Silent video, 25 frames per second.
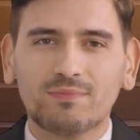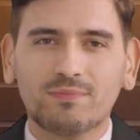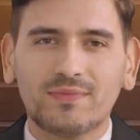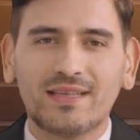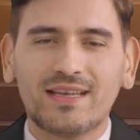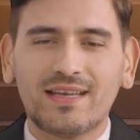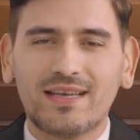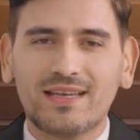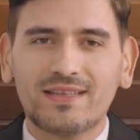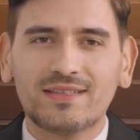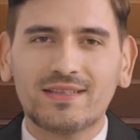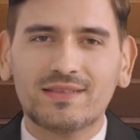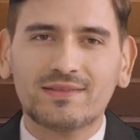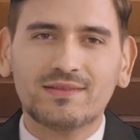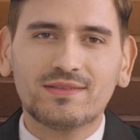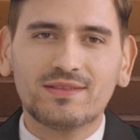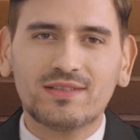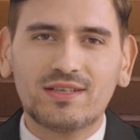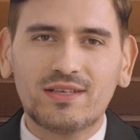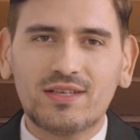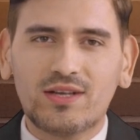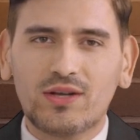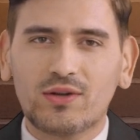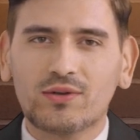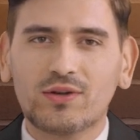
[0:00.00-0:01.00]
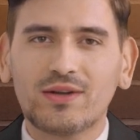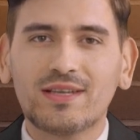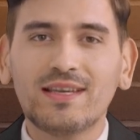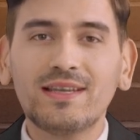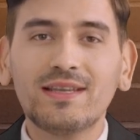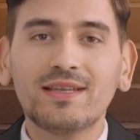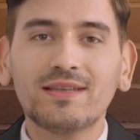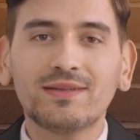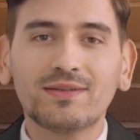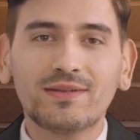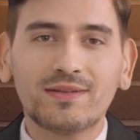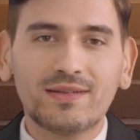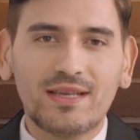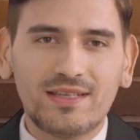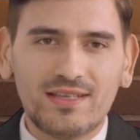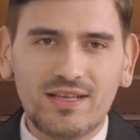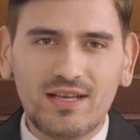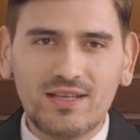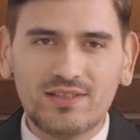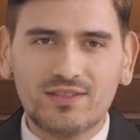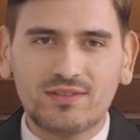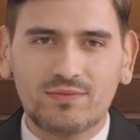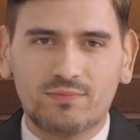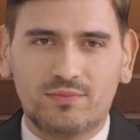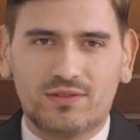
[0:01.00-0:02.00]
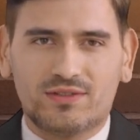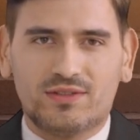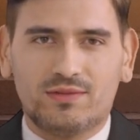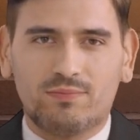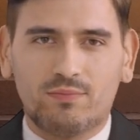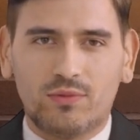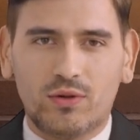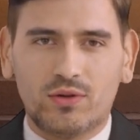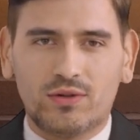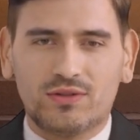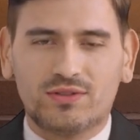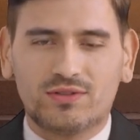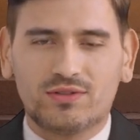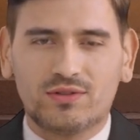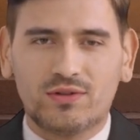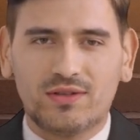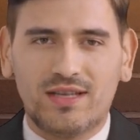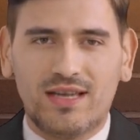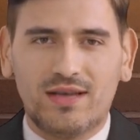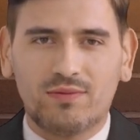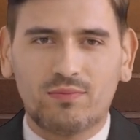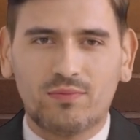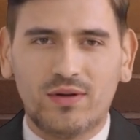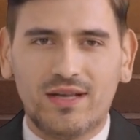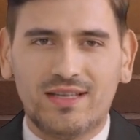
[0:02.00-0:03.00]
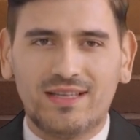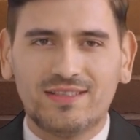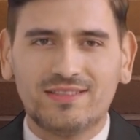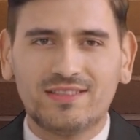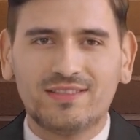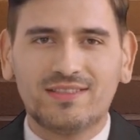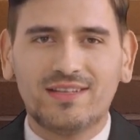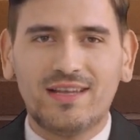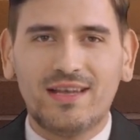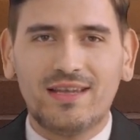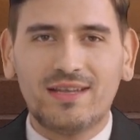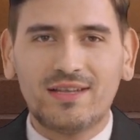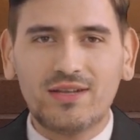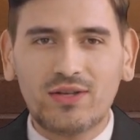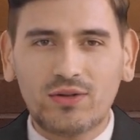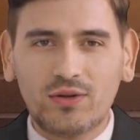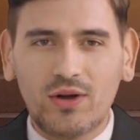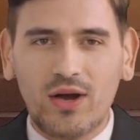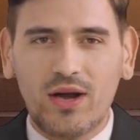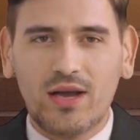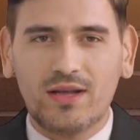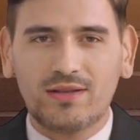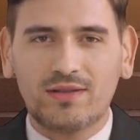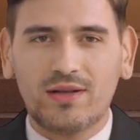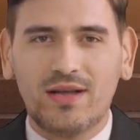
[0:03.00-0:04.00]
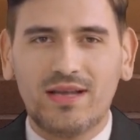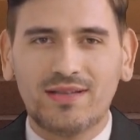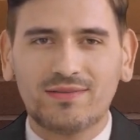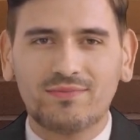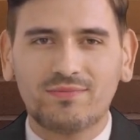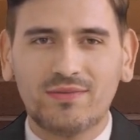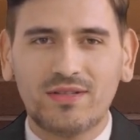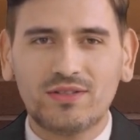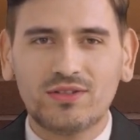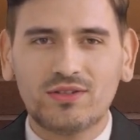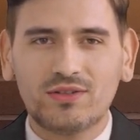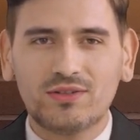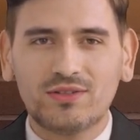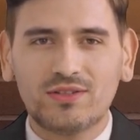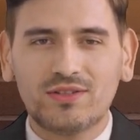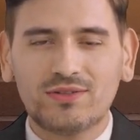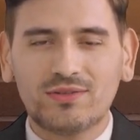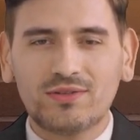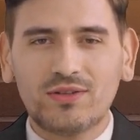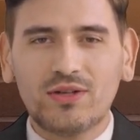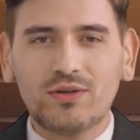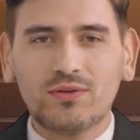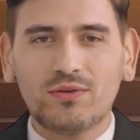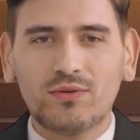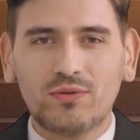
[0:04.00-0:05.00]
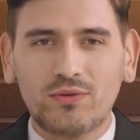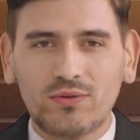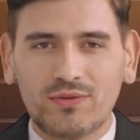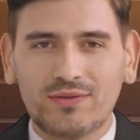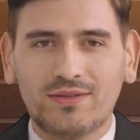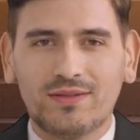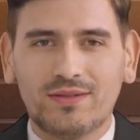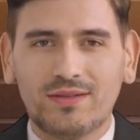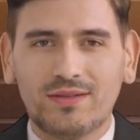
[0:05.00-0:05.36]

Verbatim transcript: speed, security, and customer support, so get ready to take your online venture to new.